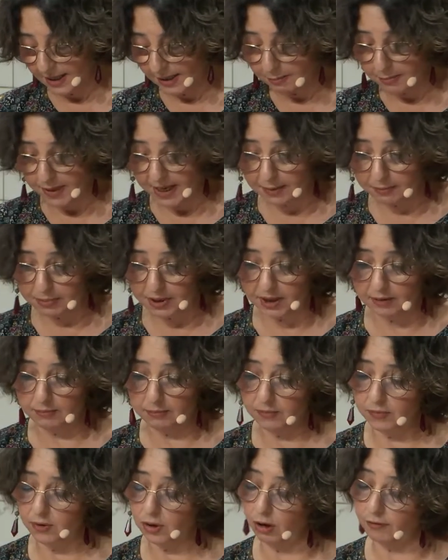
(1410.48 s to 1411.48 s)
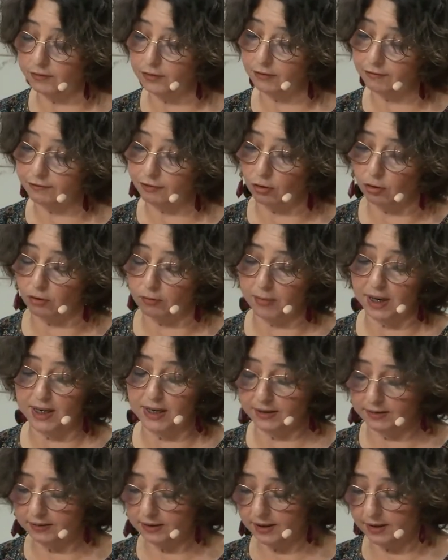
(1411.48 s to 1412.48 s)
maybe of the former
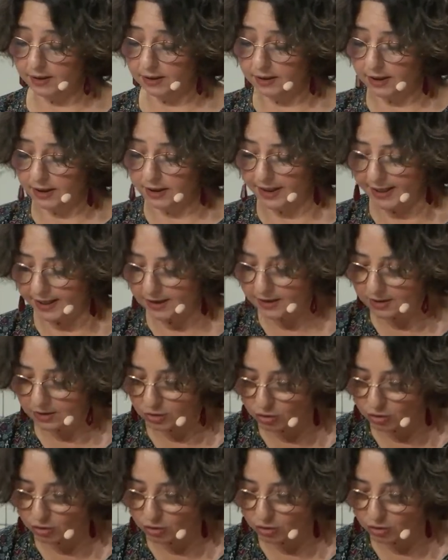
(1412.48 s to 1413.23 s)
East